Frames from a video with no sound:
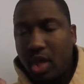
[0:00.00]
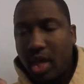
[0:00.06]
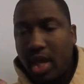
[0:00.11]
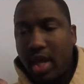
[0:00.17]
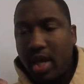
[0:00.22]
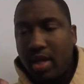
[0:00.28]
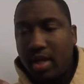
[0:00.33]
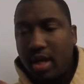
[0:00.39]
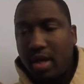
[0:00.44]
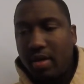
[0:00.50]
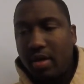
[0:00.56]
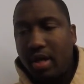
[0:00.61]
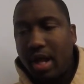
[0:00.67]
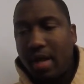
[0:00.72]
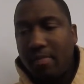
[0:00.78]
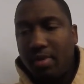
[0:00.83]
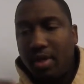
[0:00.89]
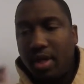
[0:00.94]
And not only
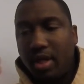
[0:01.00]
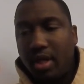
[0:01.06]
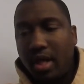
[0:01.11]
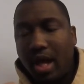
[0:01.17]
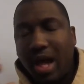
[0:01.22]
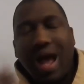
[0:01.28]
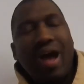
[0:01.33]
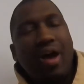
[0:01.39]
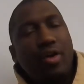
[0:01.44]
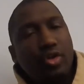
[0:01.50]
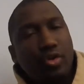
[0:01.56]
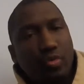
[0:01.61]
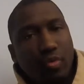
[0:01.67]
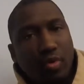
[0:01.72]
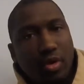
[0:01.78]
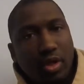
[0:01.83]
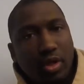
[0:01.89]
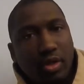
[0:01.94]
that, but how you
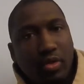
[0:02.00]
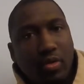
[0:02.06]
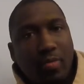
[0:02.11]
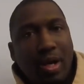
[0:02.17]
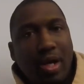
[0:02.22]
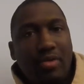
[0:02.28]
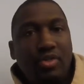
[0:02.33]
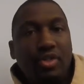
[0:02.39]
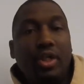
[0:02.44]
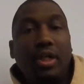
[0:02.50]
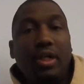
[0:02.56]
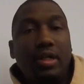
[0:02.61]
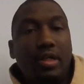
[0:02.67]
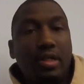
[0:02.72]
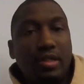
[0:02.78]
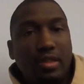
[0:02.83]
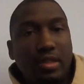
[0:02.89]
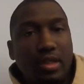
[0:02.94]
want to go about
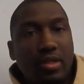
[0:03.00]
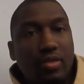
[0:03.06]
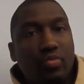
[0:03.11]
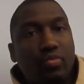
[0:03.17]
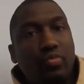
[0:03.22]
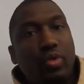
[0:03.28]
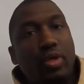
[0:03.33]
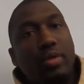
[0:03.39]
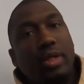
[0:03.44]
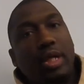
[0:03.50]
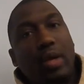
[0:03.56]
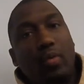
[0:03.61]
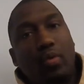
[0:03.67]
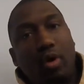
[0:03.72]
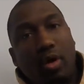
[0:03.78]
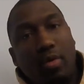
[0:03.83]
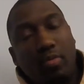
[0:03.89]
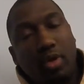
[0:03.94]
jigging these things, what
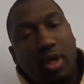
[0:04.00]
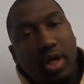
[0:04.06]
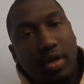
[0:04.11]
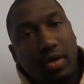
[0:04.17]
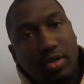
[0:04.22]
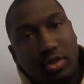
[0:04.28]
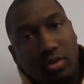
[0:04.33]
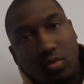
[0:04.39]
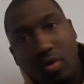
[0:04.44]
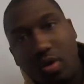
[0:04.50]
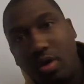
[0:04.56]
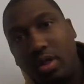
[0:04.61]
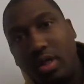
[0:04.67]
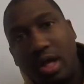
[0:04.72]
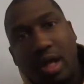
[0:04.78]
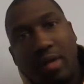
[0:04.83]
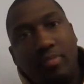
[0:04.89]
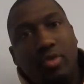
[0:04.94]
areas of the water
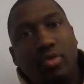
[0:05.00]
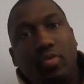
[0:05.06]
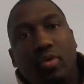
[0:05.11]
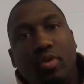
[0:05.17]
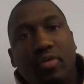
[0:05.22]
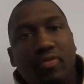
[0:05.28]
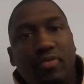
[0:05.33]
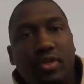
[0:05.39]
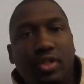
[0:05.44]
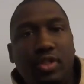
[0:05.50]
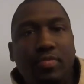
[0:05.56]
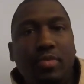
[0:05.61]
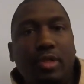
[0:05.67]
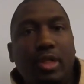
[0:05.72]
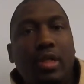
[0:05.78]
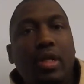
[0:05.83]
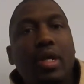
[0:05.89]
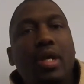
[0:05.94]
column you want to fish them
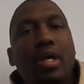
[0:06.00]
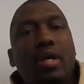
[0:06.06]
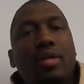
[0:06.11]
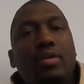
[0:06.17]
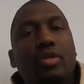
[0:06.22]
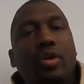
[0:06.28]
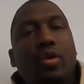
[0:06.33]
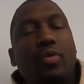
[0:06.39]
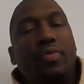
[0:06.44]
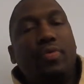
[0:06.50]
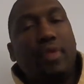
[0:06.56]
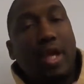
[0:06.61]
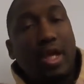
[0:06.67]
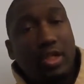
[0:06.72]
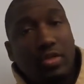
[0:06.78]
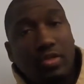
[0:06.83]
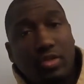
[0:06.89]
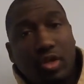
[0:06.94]
in. So
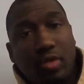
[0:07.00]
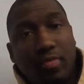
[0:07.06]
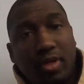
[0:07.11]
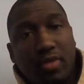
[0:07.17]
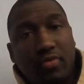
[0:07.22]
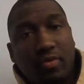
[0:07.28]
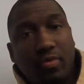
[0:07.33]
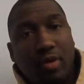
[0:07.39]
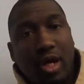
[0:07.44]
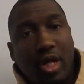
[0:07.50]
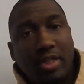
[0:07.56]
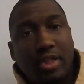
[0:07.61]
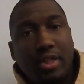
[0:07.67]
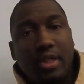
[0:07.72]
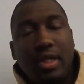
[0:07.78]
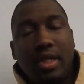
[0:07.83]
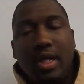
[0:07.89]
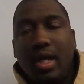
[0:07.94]
thank you so much for
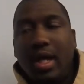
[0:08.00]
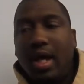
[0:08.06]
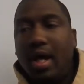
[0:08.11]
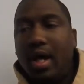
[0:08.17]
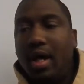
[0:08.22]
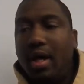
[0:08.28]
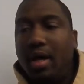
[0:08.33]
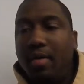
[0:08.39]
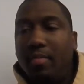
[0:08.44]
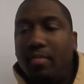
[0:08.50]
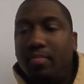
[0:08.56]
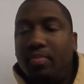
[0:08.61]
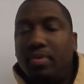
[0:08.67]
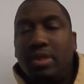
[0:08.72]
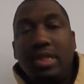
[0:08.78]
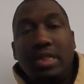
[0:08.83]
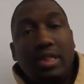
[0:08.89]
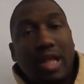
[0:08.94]
watching.
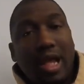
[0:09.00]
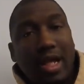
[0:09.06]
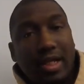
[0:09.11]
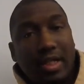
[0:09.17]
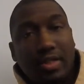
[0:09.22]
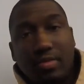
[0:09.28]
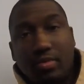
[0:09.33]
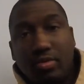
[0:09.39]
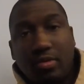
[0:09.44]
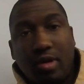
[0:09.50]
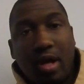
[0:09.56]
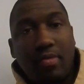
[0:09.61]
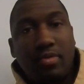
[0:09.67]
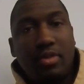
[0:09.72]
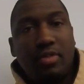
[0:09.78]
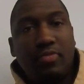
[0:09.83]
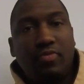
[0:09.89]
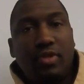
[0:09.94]
Please like and
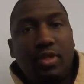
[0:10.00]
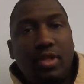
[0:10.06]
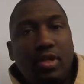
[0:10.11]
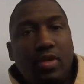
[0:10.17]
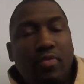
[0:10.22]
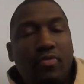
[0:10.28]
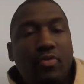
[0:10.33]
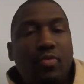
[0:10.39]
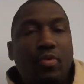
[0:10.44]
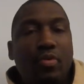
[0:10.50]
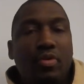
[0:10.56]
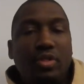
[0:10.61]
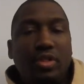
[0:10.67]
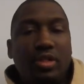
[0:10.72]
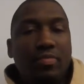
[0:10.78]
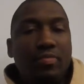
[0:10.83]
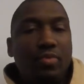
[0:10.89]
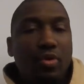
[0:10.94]
subscribe to this video if you want
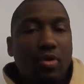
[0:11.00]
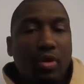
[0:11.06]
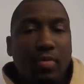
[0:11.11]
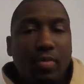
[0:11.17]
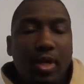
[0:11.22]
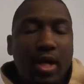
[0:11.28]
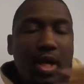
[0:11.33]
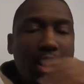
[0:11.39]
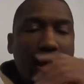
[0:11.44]
to see more.